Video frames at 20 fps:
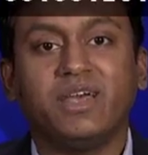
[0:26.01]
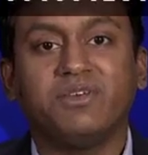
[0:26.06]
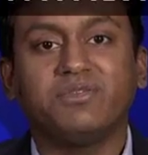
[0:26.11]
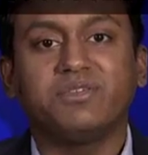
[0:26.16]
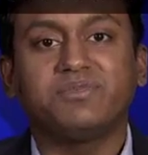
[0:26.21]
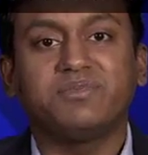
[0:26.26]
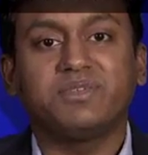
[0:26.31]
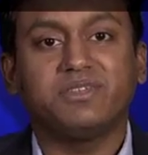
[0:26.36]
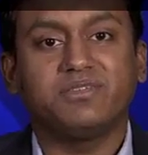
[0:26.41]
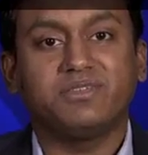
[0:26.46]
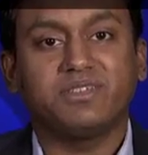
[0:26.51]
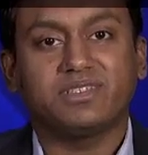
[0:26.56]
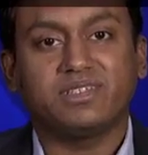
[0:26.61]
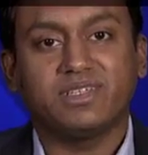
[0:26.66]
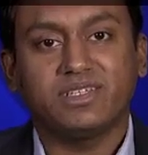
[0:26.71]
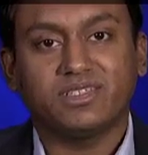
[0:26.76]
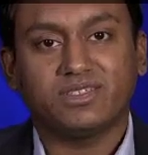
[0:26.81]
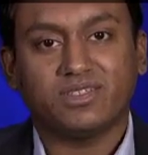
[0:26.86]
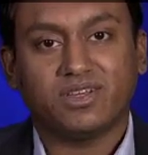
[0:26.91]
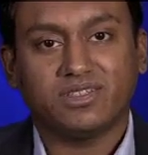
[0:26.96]
We
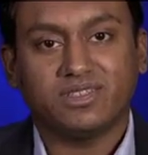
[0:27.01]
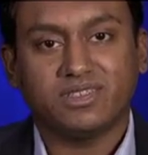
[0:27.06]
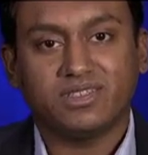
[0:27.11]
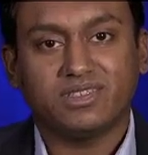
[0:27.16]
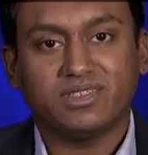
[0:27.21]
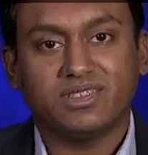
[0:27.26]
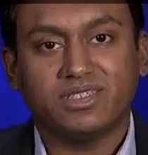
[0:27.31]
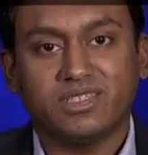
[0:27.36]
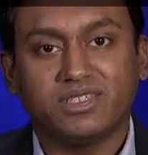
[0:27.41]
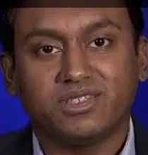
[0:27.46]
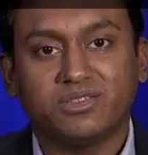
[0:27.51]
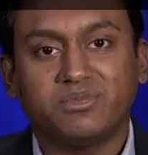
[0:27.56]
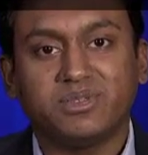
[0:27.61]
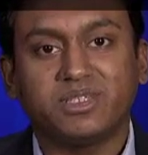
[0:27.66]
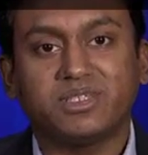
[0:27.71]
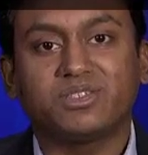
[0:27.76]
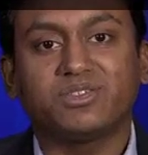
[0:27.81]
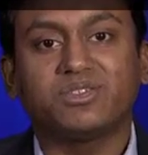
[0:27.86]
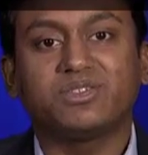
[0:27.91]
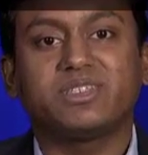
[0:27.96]
previously saw this gene to be
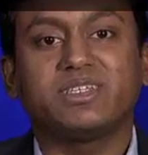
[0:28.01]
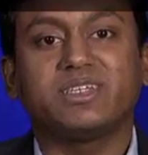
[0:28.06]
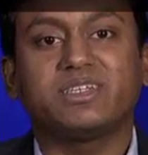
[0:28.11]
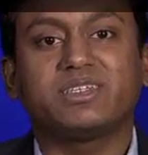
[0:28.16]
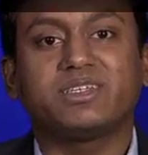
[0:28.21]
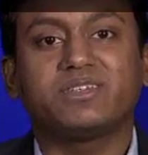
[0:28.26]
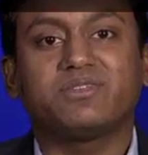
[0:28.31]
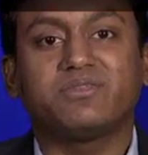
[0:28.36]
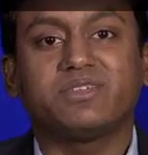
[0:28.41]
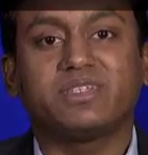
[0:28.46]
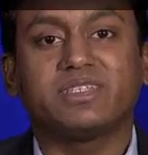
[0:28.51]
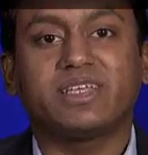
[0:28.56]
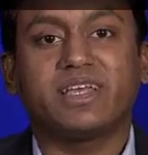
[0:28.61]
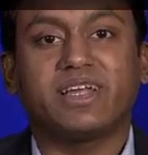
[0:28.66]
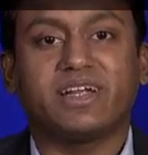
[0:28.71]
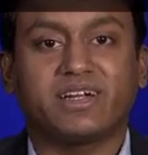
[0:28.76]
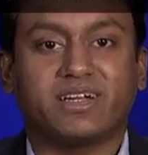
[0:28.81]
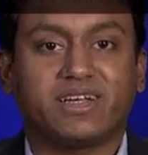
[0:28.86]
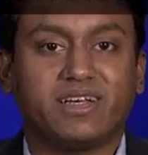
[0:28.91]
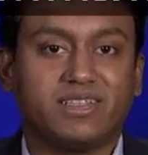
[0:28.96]
associated with
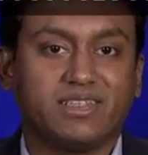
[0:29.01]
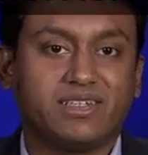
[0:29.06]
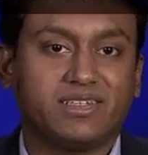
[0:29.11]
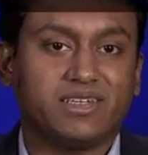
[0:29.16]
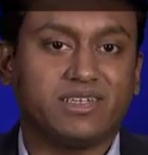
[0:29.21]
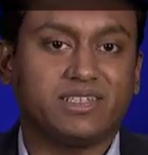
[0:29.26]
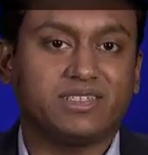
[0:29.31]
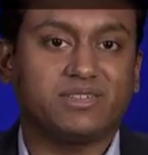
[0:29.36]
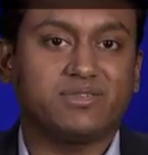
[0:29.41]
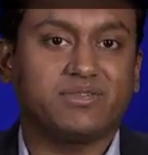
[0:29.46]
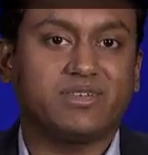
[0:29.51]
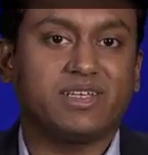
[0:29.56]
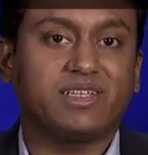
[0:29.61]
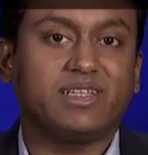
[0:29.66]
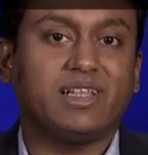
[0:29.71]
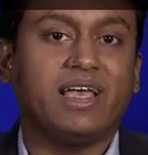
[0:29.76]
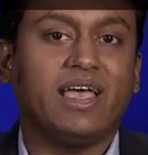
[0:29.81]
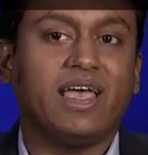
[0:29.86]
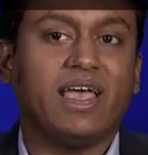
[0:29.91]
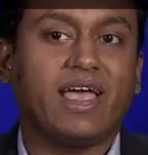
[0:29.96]
hair color as well.